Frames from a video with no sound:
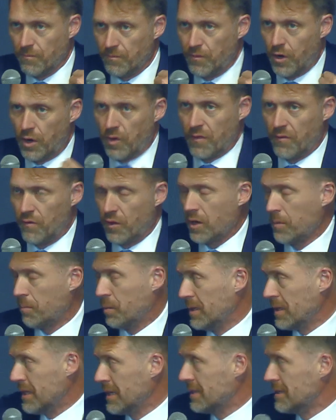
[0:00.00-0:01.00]
very, very
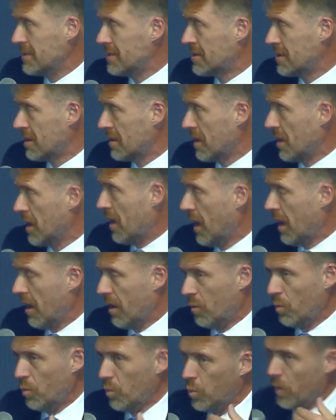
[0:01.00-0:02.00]
pleased
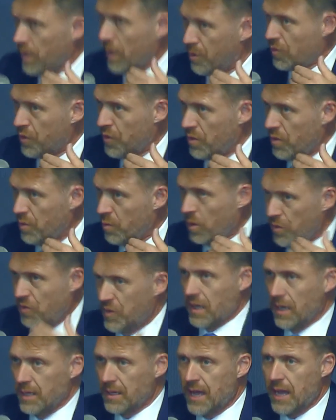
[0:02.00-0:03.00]
with
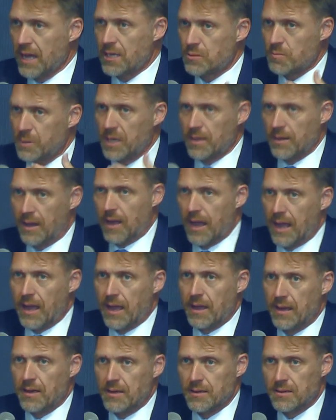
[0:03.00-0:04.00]
the engagement
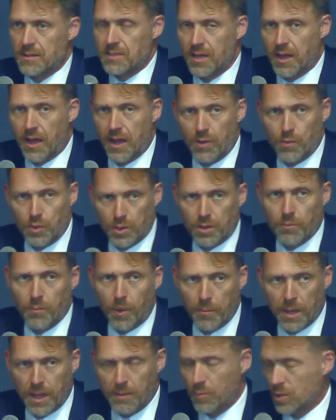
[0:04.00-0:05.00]
and with the
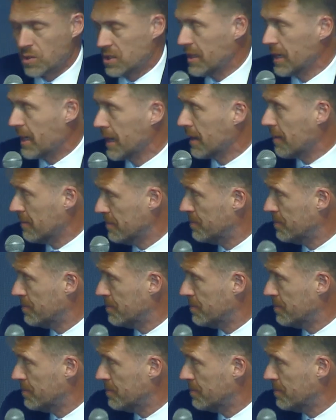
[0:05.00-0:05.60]
momentum we're seeing.